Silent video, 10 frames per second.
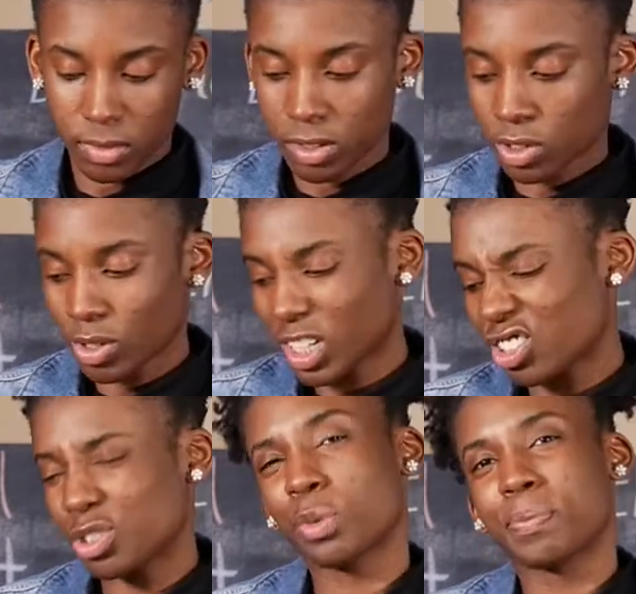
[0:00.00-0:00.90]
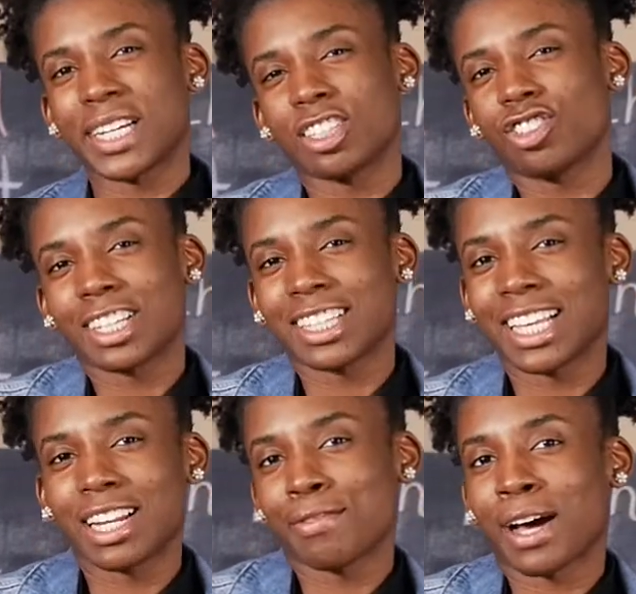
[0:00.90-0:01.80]
So I just do a pinch, and
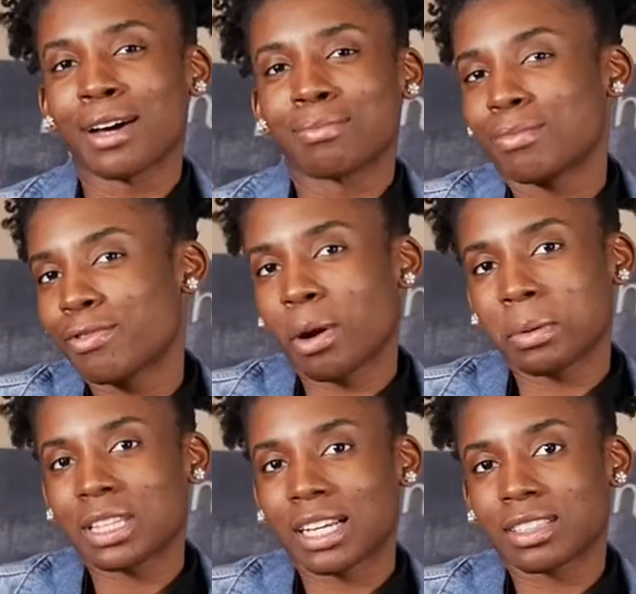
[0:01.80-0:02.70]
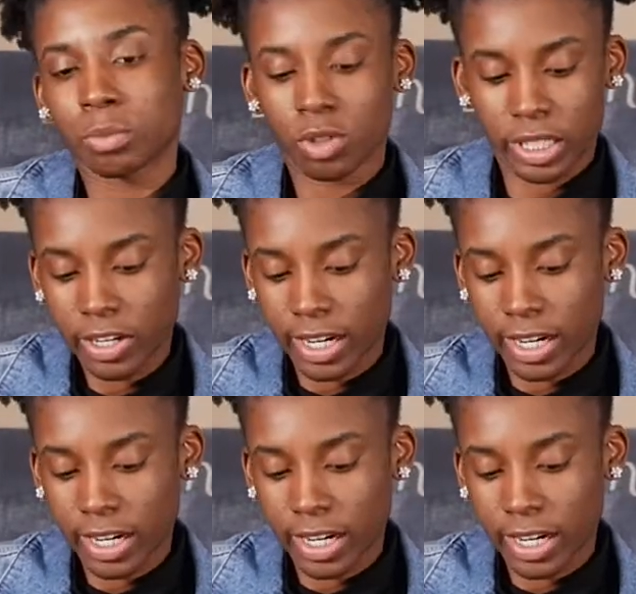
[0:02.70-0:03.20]
then if I would like some more later, I